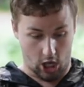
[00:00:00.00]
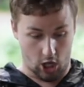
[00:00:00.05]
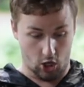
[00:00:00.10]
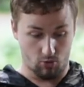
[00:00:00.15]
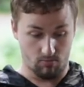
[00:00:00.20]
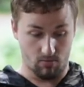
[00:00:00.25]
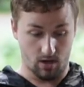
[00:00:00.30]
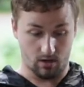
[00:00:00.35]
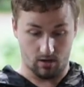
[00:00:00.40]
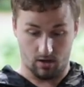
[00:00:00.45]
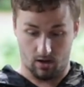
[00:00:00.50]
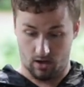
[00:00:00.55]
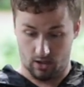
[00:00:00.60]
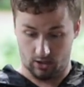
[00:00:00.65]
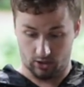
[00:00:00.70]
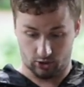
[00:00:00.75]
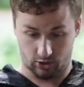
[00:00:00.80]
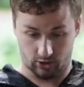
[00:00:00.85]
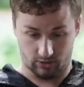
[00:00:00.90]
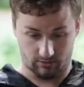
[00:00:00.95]
Oh my
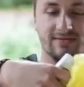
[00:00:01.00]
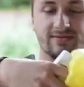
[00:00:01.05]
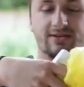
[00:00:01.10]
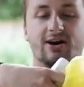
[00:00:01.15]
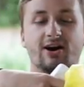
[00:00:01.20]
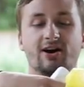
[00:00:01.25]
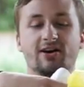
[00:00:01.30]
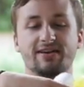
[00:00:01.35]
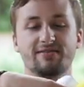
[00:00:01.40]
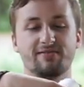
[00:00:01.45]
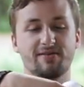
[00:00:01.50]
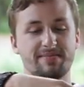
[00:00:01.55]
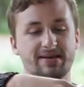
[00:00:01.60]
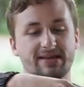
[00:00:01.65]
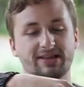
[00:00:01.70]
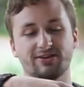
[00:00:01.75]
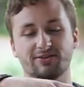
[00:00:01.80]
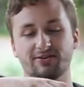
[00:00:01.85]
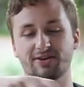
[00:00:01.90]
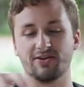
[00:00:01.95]
gosh. Uh, he read
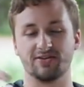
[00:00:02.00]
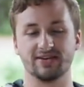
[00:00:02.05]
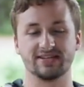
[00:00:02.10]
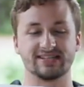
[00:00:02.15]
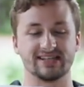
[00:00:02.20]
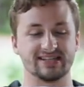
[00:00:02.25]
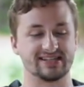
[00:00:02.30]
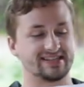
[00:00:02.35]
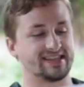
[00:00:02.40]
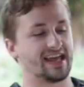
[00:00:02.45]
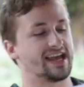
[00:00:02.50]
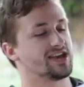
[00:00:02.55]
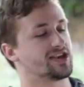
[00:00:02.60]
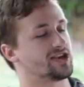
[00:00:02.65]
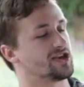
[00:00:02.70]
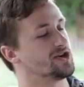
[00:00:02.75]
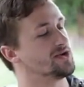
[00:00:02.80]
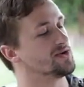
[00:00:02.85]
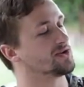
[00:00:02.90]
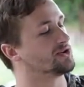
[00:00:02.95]
me a little note. He says,
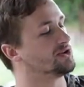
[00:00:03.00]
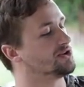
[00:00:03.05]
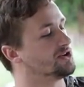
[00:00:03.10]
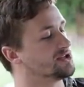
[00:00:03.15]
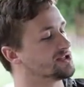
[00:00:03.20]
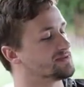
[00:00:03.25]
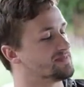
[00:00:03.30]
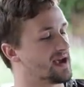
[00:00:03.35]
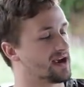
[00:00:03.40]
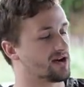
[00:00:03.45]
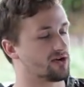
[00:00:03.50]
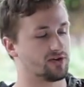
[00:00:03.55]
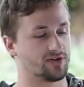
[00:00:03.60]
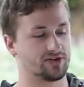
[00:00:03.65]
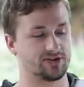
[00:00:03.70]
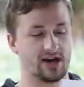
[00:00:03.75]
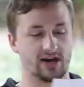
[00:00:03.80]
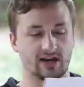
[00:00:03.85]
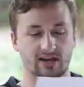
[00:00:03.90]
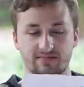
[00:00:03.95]
thank you, including Spagger, all
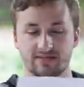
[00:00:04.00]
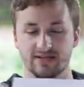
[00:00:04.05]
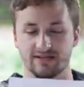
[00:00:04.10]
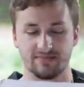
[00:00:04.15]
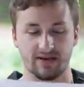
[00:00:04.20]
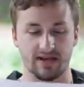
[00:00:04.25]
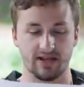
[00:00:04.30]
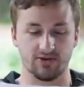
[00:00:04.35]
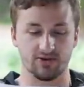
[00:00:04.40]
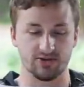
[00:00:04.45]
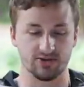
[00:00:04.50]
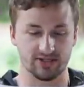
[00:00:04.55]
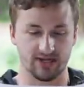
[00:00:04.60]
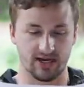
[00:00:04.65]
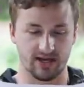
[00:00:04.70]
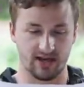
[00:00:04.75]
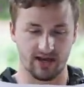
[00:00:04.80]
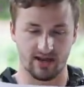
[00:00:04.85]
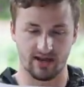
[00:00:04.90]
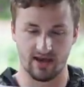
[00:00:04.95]
the documents, manuals,
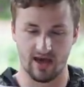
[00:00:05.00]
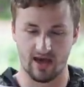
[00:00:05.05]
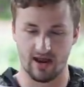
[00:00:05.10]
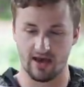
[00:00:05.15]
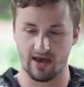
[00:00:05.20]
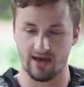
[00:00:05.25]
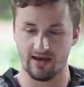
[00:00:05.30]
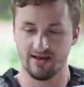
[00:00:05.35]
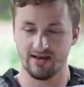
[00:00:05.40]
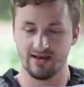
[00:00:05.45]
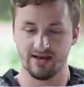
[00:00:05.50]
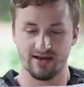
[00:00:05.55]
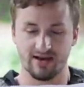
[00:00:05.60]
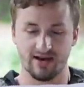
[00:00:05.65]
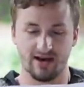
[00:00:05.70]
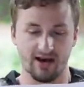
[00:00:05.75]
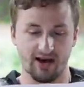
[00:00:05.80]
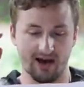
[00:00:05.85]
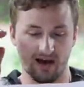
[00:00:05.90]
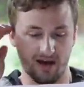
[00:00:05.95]
yada, yada, yada.
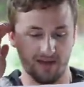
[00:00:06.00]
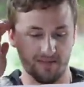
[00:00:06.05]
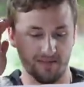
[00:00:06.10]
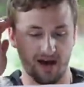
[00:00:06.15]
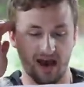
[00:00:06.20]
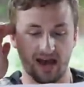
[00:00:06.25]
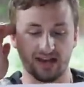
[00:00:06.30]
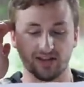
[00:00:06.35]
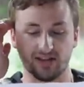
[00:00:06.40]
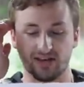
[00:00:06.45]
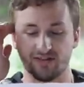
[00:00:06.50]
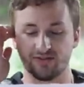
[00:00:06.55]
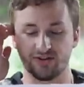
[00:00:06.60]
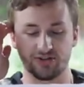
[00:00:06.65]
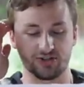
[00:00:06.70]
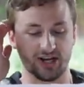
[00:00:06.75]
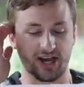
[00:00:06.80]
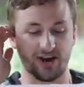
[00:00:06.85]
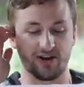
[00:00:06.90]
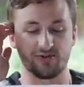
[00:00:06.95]
Um, I love
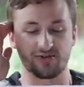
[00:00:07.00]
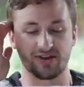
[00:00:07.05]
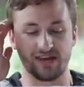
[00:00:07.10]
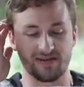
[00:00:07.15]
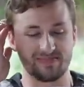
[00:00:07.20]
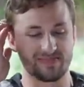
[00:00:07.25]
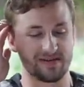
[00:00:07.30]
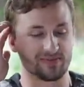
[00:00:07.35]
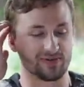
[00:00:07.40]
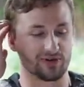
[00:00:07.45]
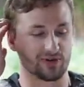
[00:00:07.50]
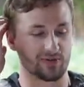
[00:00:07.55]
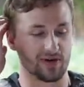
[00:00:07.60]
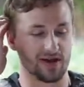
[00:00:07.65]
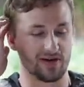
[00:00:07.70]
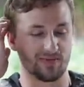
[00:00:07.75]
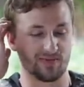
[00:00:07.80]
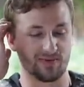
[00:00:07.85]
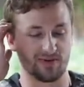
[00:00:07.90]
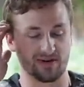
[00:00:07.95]
the channel. Keep up the
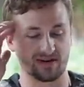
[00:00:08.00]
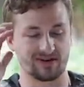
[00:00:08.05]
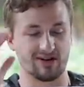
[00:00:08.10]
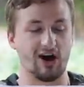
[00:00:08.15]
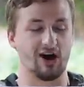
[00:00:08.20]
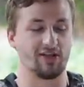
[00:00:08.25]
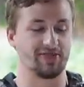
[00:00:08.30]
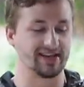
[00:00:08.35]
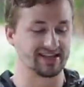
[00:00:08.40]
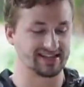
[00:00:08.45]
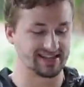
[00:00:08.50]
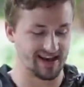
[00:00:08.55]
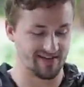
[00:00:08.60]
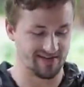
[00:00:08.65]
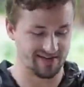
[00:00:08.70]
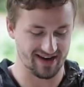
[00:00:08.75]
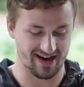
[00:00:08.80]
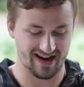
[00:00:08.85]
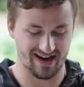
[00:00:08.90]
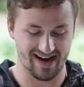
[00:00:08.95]
great work. Oh, thanks,
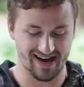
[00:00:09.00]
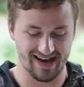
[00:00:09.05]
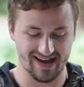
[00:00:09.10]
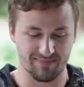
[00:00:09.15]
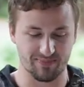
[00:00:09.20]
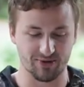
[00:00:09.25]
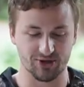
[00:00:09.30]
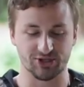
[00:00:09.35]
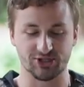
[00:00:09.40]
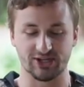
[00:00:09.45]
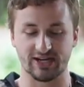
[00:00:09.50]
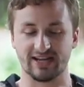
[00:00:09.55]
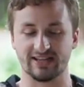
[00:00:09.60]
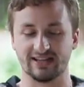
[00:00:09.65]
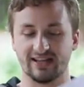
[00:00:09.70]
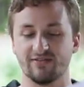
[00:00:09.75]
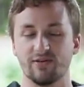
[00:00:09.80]
Kevin. I appreciate it.